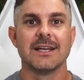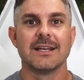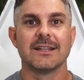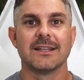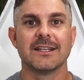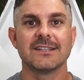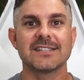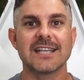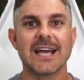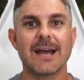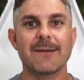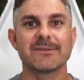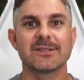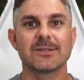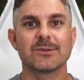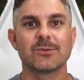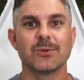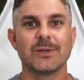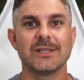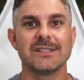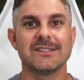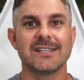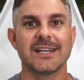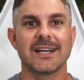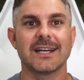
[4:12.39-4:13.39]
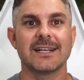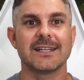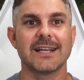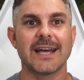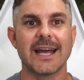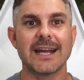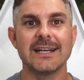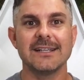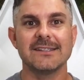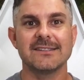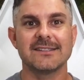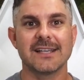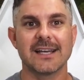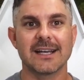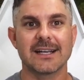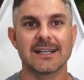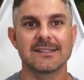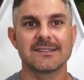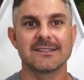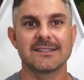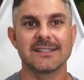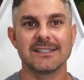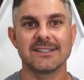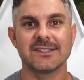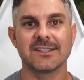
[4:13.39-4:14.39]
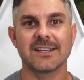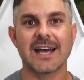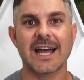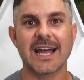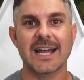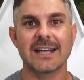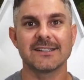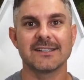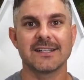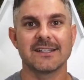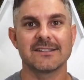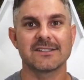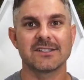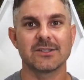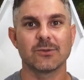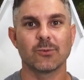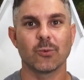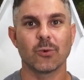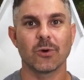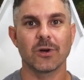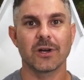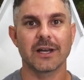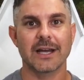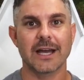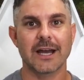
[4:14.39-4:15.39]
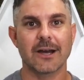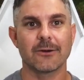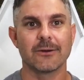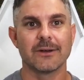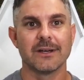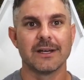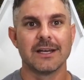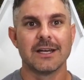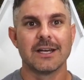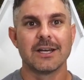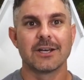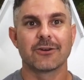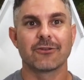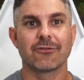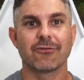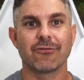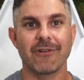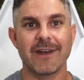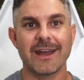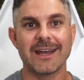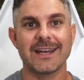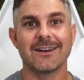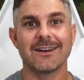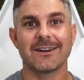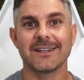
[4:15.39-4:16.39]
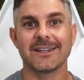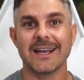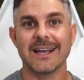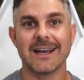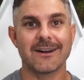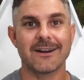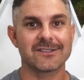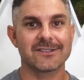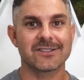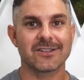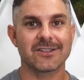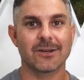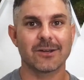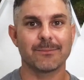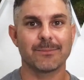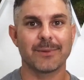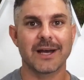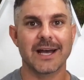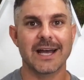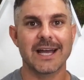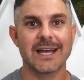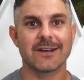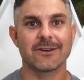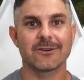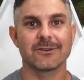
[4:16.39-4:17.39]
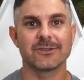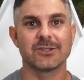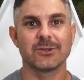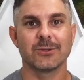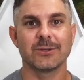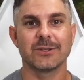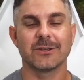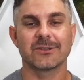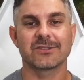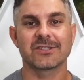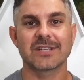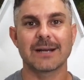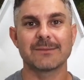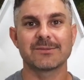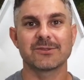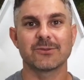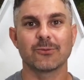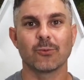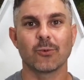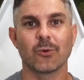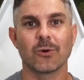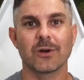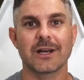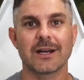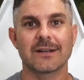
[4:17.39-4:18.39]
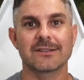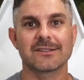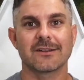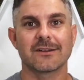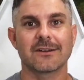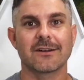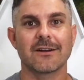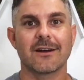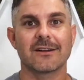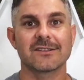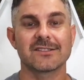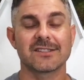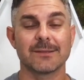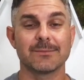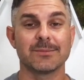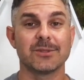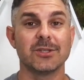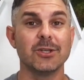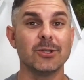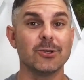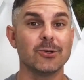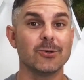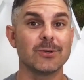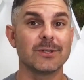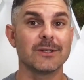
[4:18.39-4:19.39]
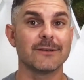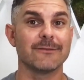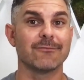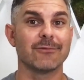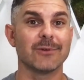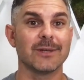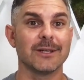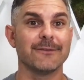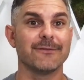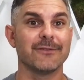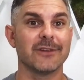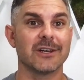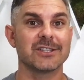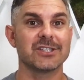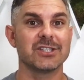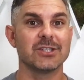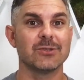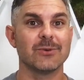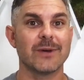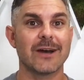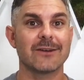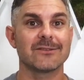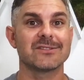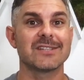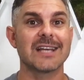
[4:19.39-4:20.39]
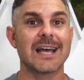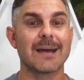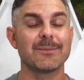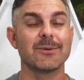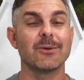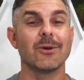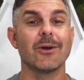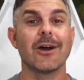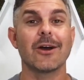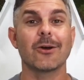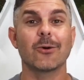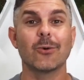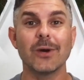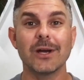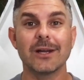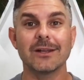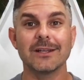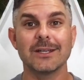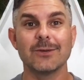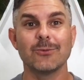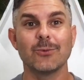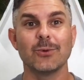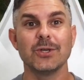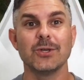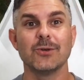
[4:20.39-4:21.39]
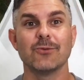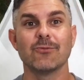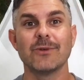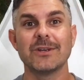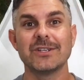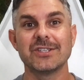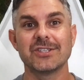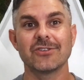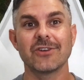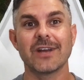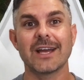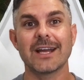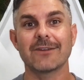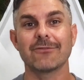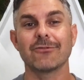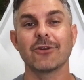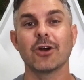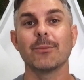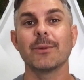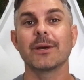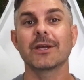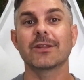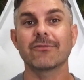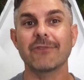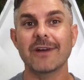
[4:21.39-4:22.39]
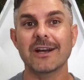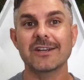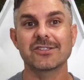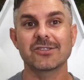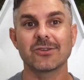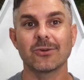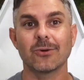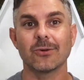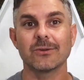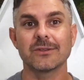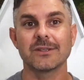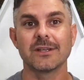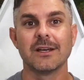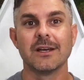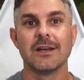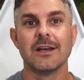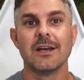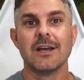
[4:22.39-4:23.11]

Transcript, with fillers: This happens between 10 and 90 seconds into high intensity workout. Cranking on the aerosol bike or doing those types of workouts on a concept two can really flush you out and tap you out quickly when you reach your anaerobic threshold.